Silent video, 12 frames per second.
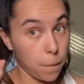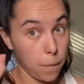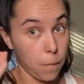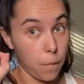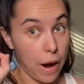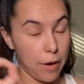
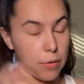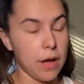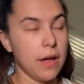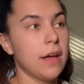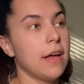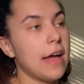Wow.
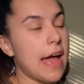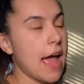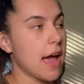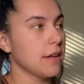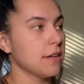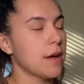
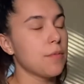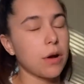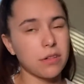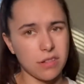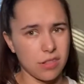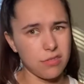And it works
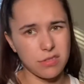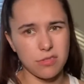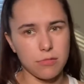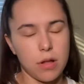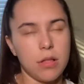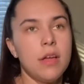the glutes as
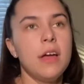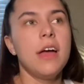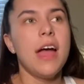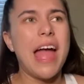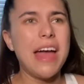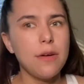well.
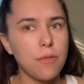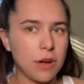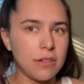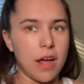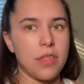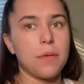And it works
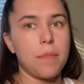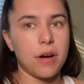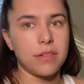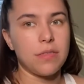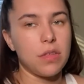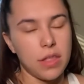other parts
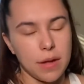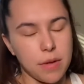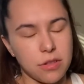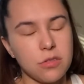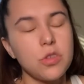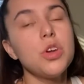of the leg
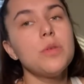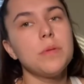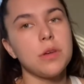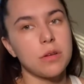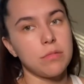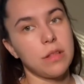muscle too, but you
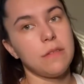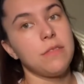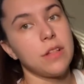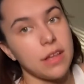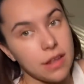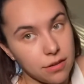can really feel
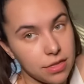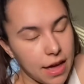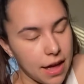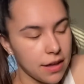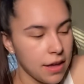it inner thigh.